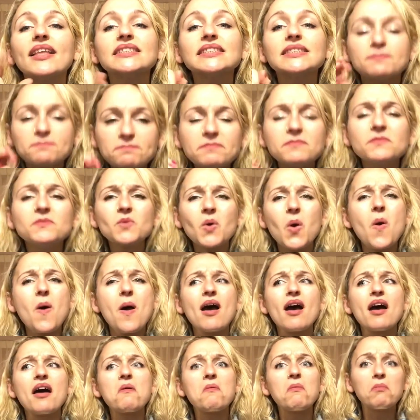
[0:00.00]
I'm into
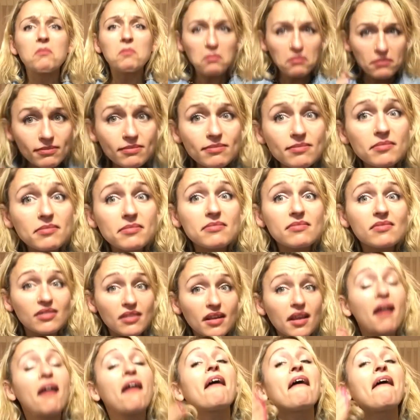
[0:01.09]
herbalism
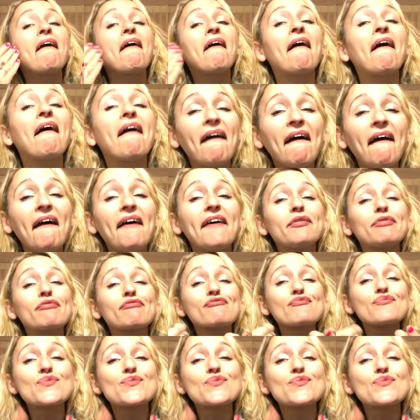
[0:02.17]
and decided to